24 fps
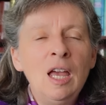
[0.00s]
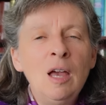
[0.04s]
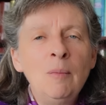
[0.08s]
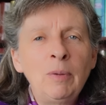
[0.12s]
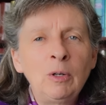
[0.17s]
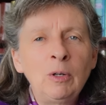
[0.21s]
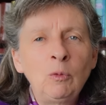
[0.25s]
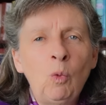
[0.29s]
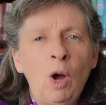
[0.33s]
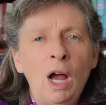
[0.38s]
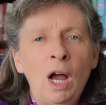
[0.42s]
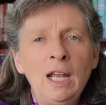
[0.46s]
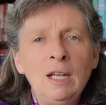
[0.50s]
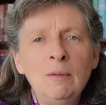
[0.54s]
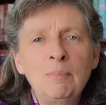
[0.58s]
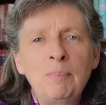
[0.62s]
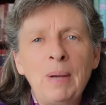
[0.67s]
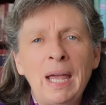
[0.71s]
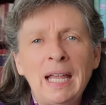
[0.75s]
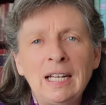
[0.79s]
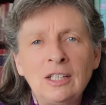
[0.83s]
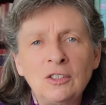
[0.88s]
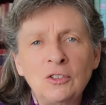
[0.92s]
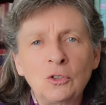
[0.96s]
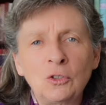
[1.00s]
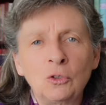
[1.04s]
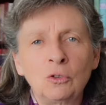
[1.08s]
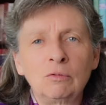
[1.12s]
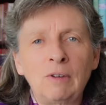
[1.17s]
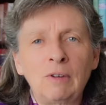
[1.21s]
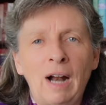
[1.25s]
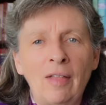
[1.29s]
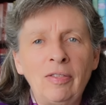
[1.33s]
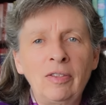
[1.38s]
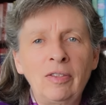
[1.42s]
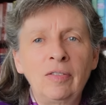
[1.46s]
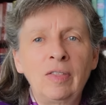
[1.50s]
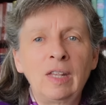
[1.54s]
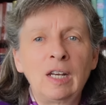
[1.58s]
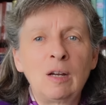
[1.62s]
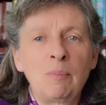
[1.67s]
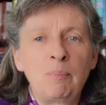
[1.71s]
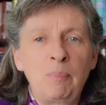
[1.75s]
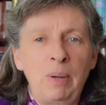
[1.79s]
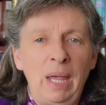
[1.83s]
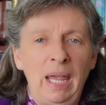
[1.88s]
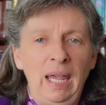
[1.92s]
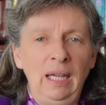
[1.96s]
But why a pencil rather than a
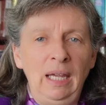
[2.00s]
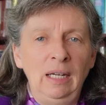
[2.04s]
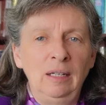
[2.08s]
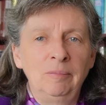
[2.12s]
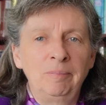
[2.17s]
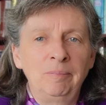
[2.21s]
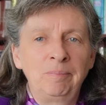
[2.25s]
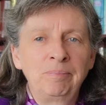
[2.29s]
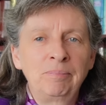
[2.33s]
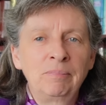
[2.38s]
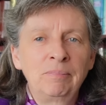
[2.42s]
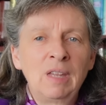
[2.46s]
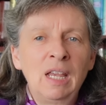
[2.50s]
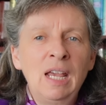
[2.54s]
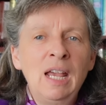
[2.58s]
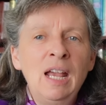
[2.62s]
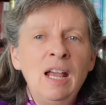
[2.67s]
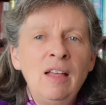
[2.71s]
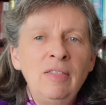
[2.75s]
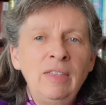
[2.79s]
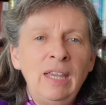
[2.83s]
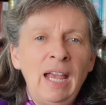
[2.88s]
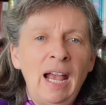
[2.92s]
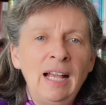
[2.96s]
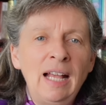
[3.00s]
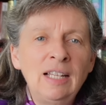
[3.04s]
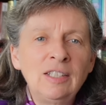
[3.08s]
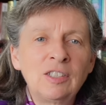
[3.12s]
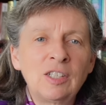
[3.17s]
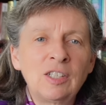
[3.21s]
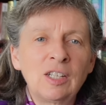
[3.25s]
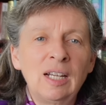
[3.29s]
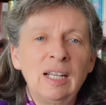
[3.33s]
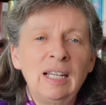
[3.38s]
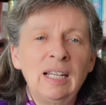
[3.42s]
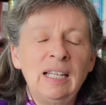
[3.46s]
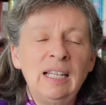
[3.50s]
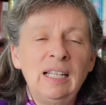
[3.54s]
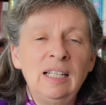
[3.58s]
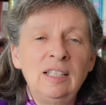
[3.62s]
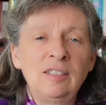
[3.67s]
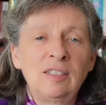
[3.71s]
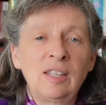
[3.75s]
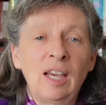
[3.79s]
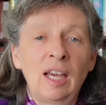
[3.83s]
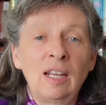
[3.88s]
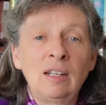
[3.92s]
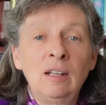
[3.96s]
pen? The answer
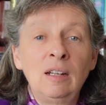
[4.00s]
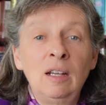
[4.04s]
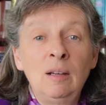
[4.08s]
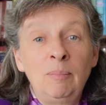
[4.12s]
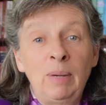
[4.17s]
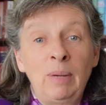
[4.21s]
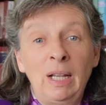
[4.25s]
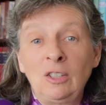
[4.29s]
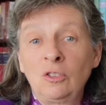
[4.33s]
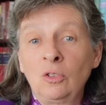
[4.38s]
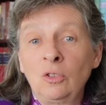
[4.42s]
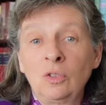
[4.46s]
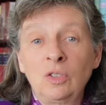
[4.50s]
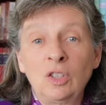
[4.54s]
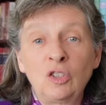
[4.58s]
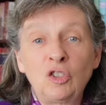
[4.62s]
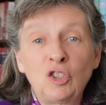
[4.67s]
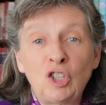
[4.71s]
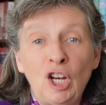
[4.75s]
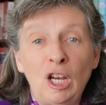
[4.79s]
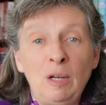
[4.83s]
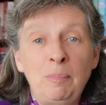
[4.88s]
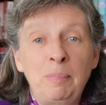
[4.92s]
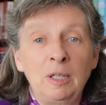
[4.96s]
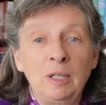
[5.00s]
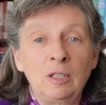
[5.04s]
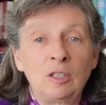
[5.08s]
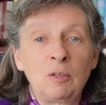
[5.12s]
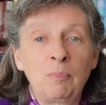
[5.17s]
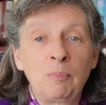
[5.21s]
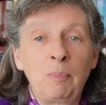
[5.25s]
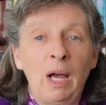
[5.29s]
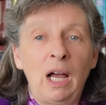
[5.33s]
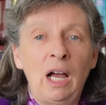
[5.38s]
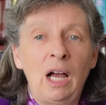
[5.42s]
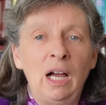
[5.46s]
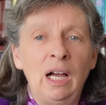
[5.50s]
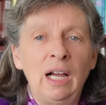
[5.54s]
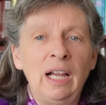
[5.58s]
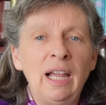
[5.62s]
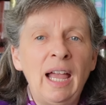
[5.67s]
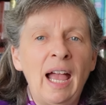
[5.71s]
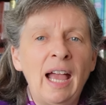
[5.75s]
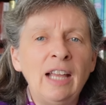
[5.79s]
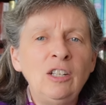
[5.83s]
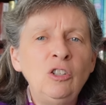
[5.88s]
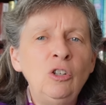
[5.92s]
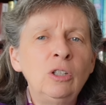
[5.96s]
is that pencils are cheaper to buy
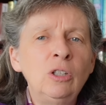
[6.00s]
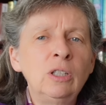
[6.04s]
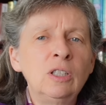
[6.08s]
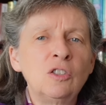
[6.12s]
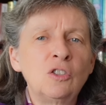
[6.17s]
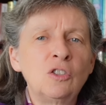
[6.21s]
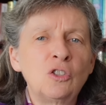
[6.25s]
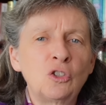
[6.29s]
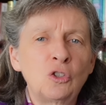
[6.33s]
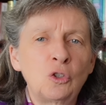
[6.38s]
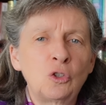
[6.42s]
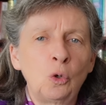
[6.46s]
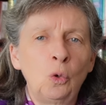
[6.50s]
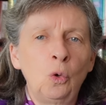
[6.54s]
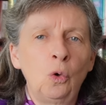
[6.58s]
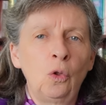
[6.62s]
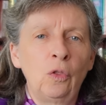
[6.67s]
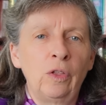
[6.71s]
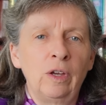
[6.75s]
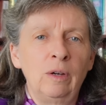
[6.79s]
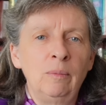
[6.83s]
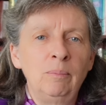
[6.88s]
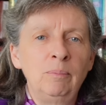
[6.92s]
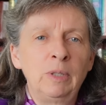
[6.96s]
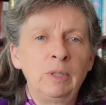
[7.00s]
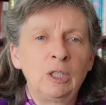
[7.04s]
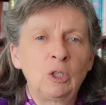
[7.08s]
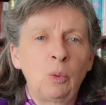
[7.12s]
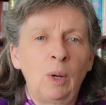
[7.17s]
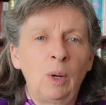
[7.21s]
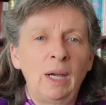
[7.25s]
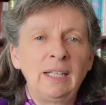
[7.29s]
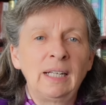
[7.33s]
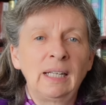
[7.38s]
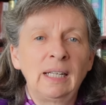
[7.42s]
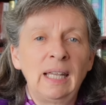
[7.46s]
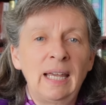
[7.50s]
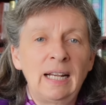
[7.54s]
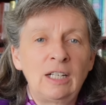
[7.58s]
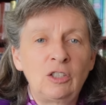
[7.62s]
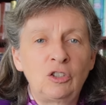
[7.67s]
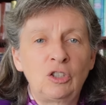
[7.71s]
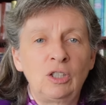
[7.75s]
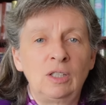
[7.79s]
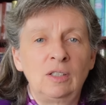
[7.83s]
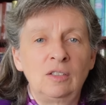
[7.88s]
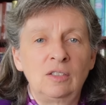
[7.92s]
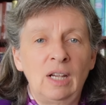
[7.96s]
and you can store them between
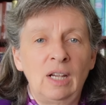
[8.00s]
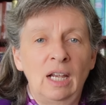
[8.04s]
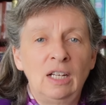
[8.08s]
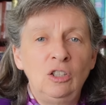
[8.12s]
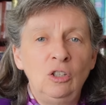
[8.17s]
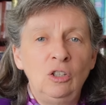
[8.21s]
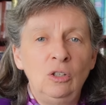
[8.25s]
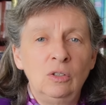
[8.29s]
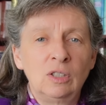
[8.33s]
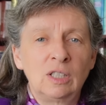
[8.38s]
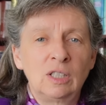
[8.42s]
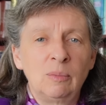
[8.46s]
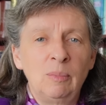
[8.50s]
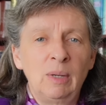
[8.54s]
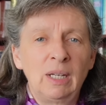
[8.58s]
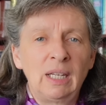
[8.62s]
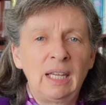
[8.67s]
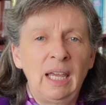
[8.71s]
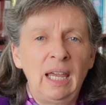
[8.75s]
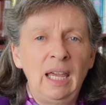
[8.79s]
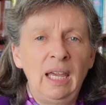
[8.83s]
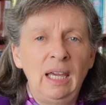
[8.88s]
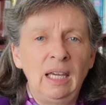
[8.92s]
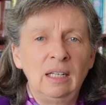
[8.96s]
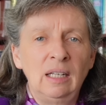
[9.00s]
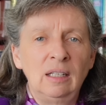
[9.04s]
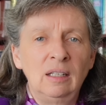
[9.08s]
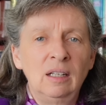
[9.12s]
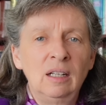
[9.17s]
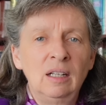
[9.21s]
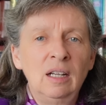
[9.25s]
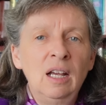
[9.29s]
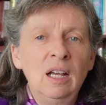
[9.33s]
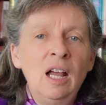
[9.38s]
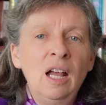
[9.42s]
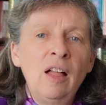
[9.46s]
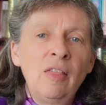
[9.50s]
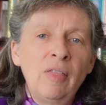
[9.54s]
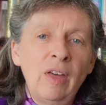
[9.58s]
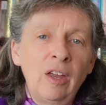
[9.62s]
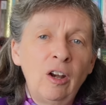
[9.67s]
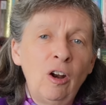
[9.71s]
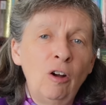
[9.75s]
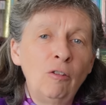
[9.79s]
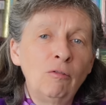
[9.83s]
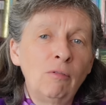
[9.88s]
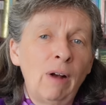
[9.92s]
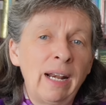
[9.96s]
elections and use them again. They
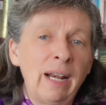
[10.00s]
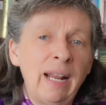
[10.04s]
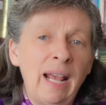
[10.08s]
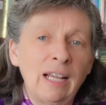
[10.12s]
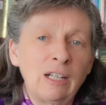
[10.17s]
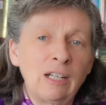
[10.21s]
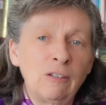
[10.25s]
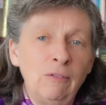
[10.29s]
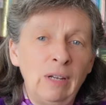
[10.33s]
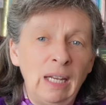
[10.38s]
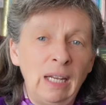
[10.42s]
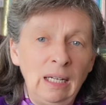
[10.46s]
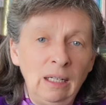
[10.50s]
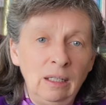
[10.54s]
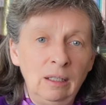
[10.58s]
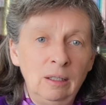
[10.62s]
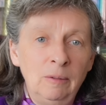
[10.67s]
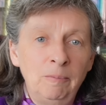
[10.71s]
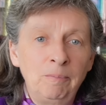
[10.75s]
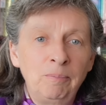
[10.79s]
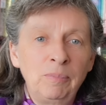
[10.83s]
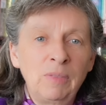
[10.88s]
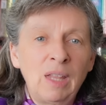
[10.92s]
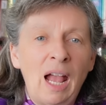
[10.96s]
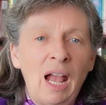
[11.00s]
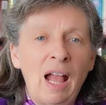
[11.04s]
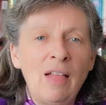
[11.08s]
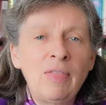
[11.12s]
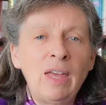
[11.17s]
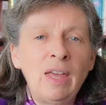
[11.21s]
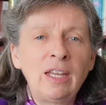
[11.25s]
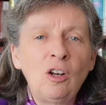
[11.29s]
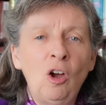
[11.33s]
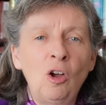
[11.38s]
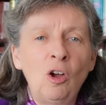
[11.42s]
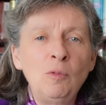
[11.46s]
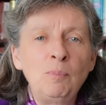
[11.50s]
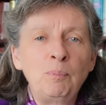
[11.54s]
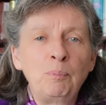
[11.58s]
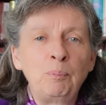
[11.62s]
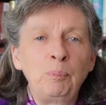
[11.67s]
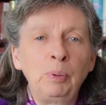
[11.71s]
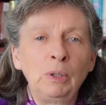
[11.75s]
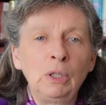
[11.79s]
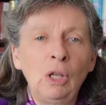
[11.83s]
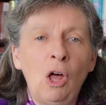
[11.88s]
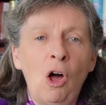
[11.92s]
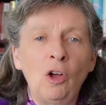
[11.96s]
don't run out of ink and they don't
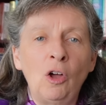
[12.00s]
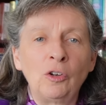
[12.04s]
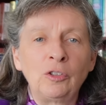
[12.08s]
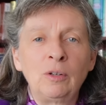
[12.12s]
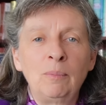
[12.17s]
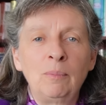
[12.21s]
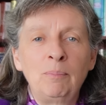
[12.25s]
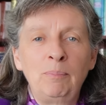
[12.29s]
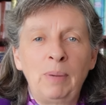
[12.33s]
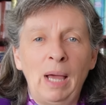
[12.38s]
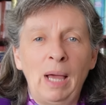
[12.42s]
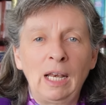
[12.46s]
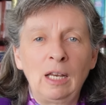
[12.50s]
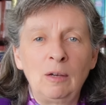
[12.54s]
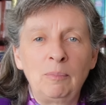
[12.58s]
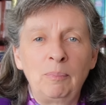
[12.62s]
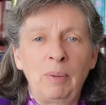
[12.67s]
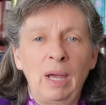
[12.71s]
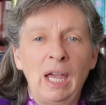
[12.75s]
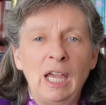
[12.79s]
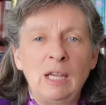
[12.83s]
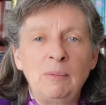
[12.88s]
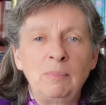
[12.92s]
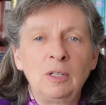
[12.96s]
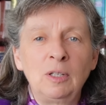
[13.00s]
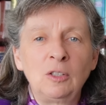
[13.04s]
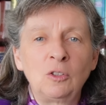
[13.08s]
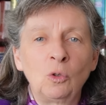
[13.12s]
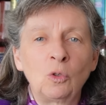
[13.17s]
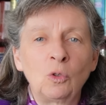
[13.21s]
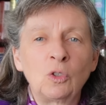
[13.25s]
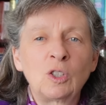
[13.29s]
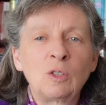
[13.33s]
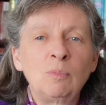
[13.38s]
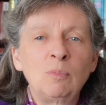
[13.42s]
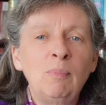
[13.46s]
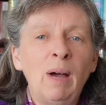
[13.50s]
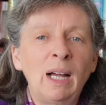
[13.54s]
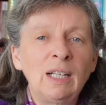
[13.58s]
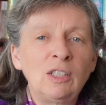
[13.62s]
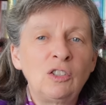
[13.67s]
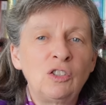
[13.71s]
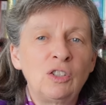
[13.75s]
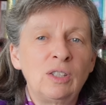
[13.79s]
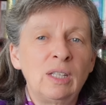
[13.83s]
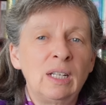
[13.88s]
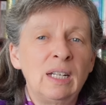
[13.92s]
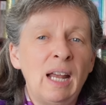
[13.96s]
blot ballot papers or
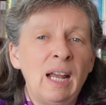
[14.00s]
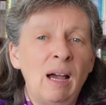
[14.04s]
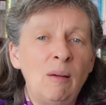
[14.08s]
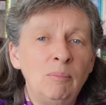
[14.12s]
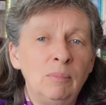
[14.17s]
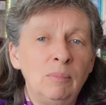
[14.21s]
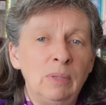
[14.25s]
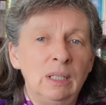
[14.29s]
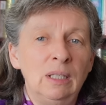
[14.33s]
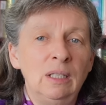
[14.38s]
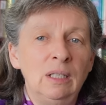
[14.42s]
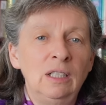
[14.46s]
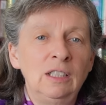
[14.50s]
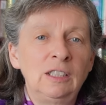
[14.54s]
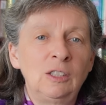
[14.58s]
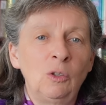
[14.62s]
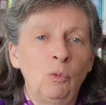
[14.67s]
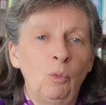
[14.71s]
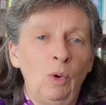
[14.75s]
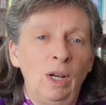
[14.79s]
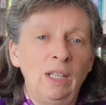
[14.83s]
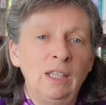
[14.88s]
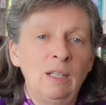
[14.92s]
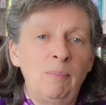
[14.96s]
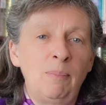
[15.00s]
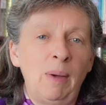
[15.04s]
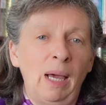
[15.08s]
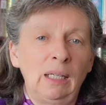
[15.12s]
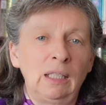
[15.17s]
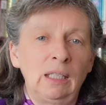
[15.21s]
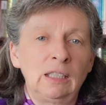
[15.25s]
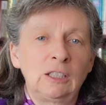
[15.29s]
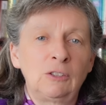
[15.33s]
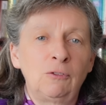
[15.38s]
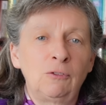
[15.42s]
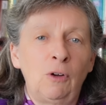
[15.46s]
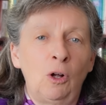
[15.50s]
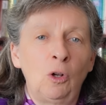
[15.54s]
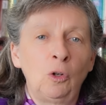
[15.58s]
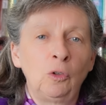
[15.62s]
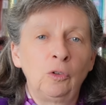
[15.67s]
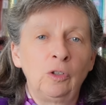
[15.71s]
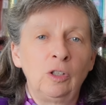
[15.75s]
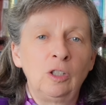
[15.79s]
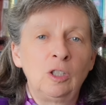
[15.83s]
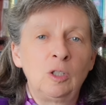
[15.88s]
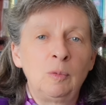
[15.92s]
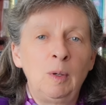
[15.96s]
smudge the numbers when the ballot's
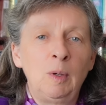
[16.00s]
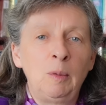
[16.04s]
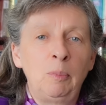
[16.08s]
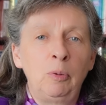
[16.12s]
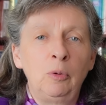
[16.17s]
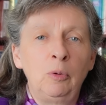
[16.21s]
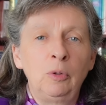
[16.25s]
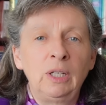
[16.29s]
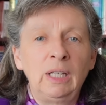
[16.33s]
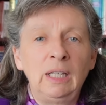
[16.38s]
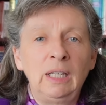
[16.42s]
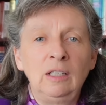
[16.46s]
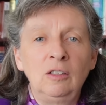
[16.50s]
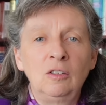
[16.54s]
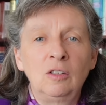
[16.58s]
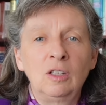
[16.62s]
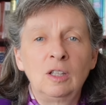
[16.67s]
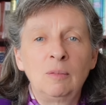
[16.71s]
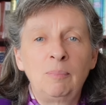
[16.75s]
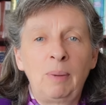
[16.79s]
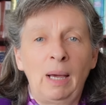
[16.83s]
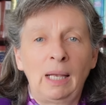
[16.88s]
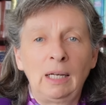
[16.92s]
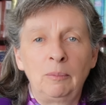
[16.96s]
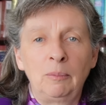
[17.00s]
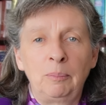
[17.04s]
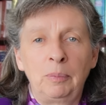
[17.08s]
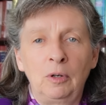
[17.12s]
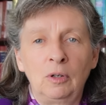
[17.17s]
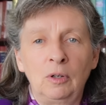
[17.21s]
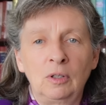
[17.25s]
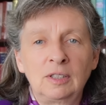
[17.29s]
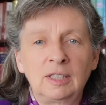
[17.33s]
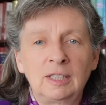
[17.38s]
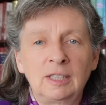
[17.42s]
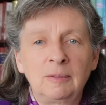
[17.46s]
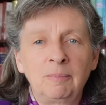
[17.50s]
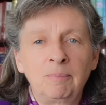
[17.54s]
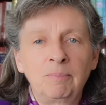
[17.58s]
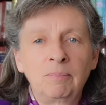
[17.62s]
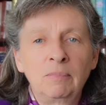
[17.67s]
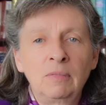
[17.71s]
folded to be put into the ballot box.